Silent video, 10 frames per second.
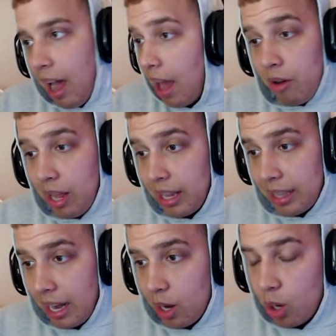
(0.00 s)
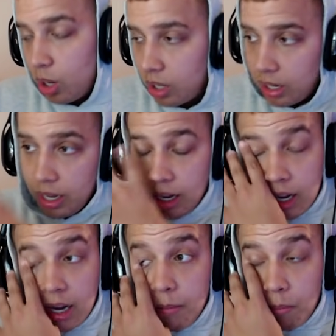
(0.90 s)
I do not like that at all.
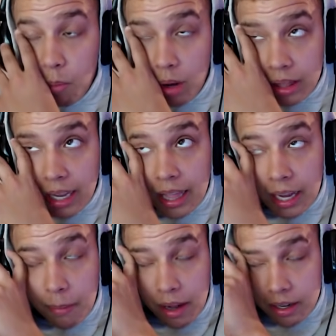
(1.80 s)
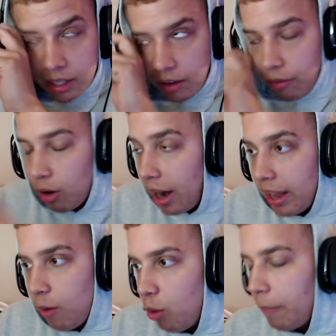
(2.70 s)
Um, one thing I like about is the
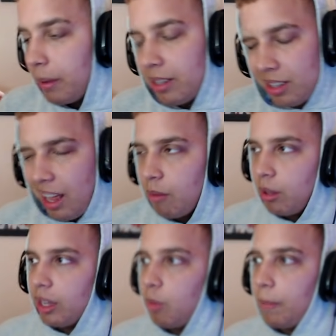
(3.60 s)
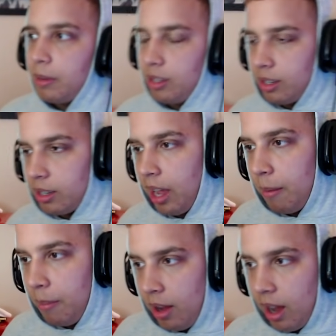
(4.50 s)
variety of weapons. A lot of really good weapons in this game.